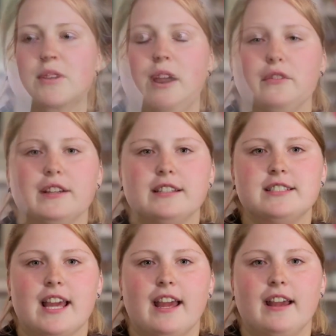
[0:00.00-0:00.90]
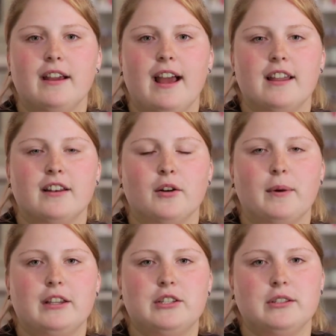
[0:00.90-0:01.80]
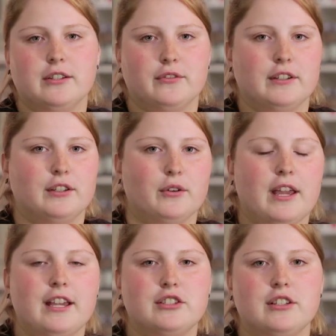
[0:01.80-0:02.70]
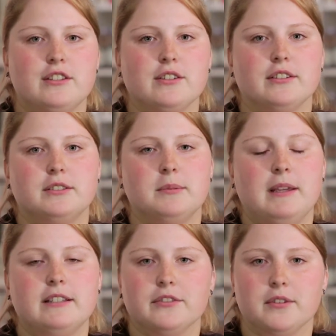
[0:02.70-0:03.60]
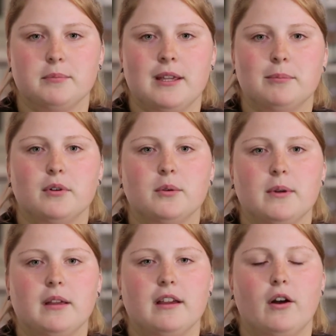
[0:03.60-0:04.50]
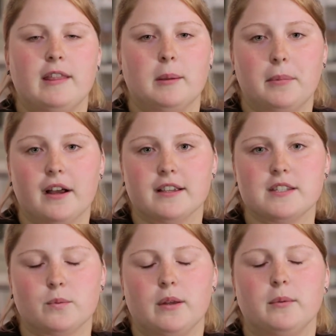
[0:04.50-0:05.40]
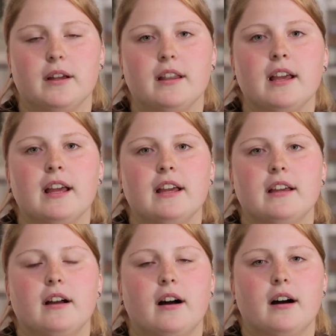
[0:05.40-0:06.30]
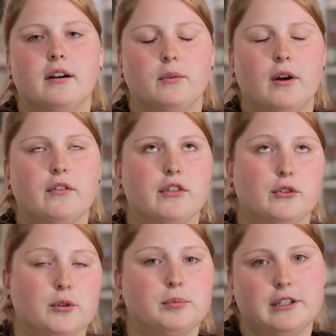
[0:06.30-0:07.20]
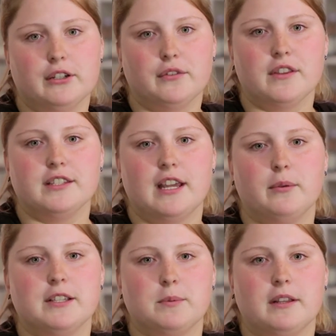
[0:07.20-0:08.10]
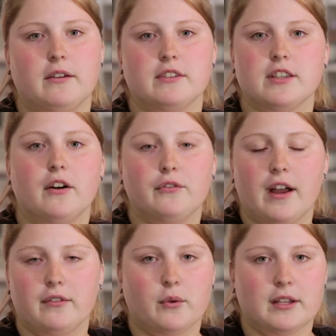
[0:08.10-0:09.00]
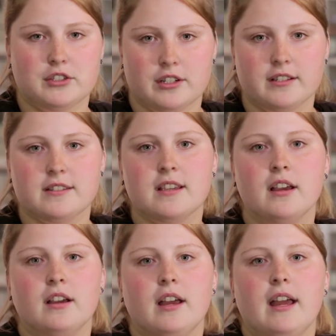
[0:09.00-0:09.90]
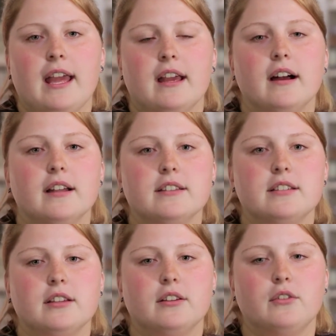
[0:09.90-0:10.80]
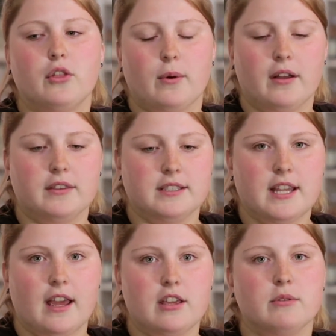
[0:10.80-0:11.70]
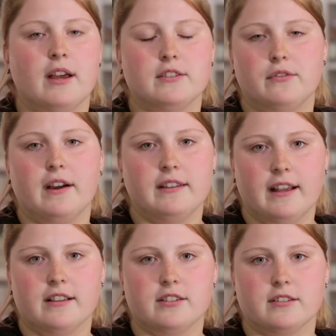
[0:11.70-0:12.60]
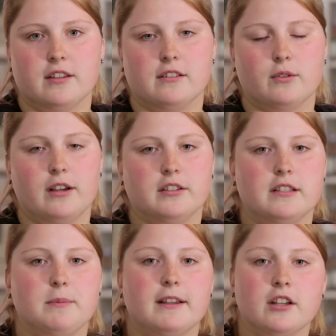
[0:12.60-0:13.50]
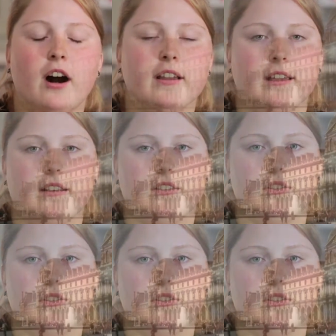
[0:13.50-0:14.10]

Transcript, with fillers: So every day on our way to different locations or to meet different people, we in the bus we would, uh, whoever the group leader for the day was would give us all five questions. And throughout the day you would have to find the answers to those questions by talking